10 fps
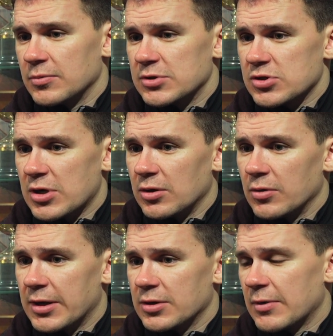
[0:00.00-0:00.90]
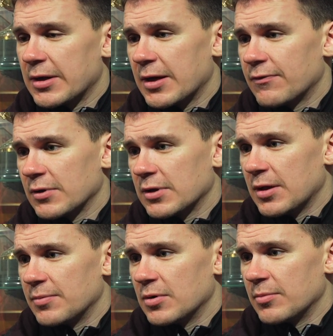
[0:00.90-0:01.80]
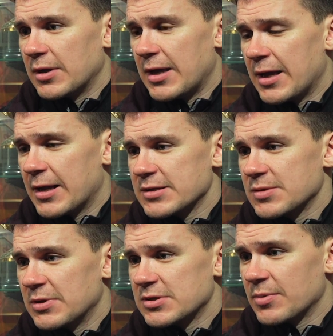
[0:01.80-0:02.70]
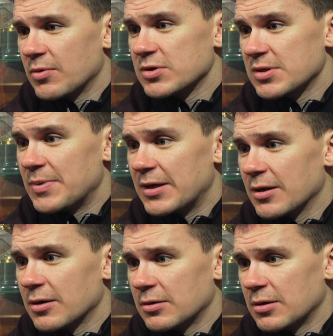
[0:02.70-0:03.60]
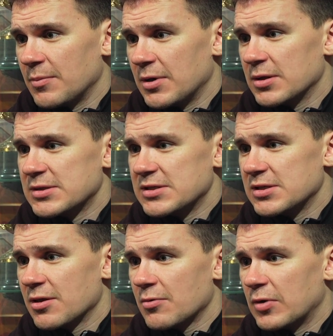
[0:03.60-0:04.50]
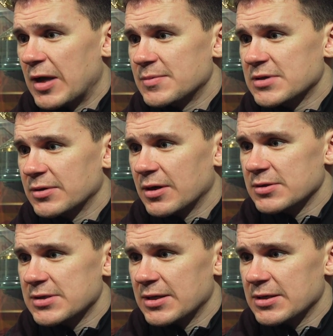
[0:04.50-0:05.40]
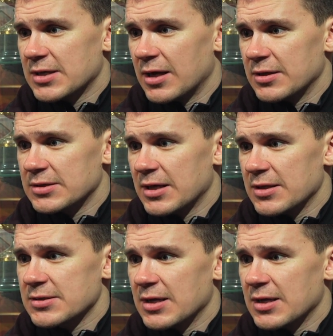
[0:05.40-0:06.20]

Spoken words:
just try to locate the right guy for the club. You know what I mean? A, it has to be somebody who wants to be here. I mean, it's easy to throw names out there and say this guy, this guy, this